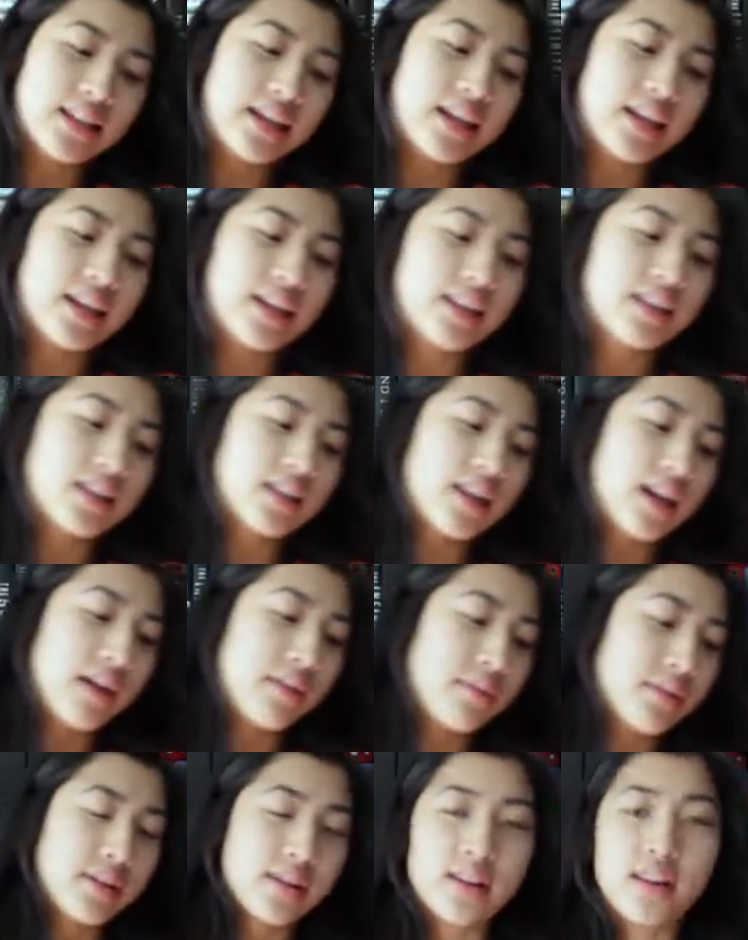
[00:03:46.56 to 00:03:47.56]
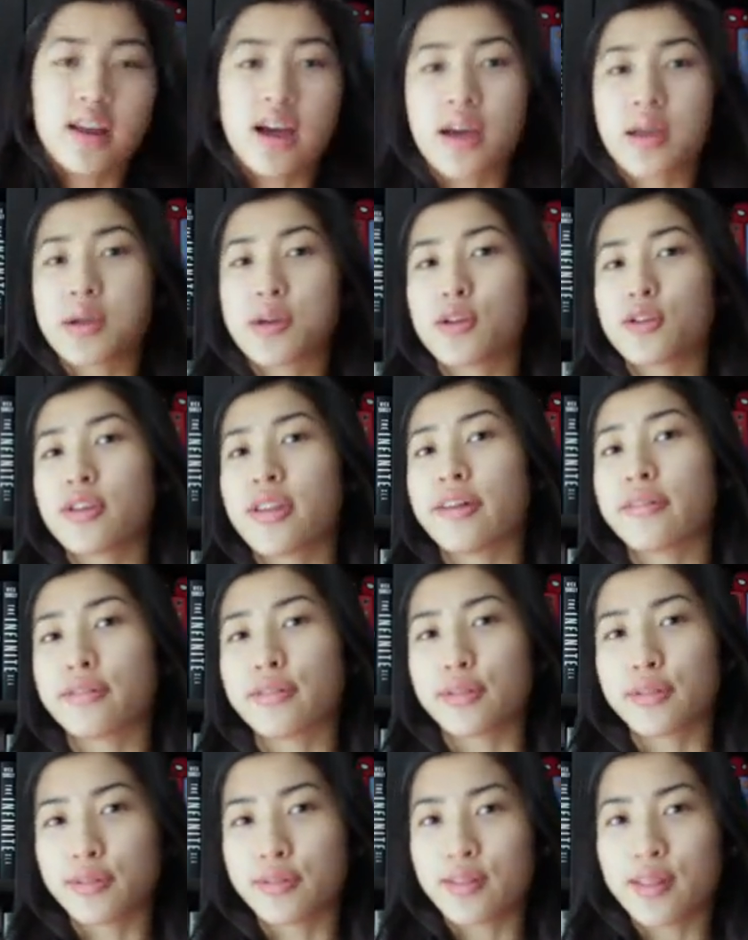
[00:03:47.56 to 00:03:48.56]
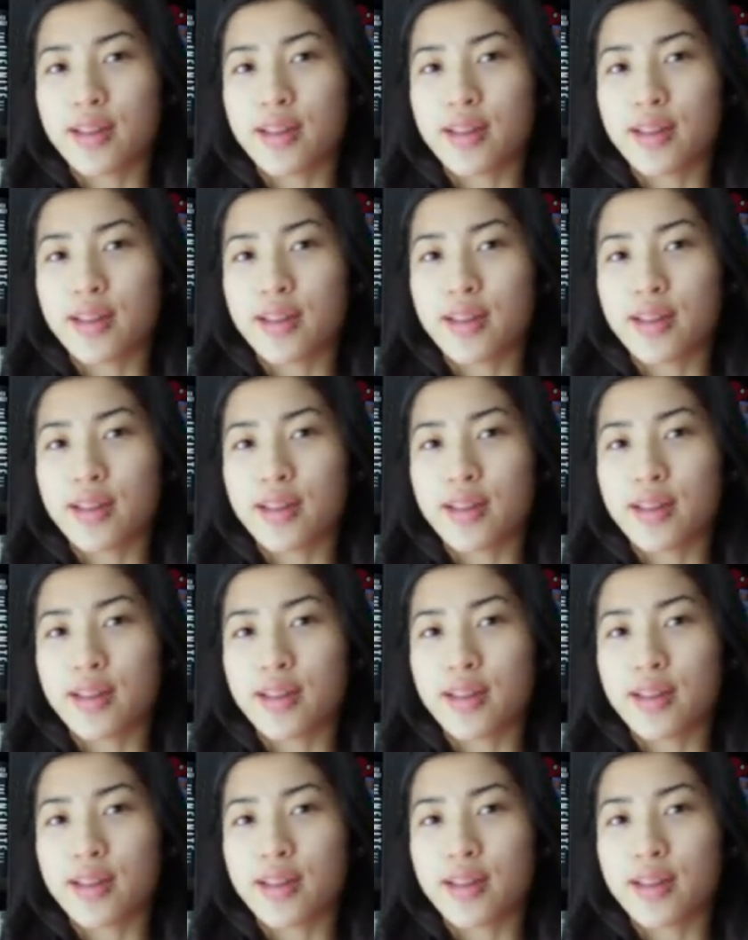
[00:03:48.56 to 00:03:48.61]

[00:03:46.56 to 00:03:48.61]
Like I could never do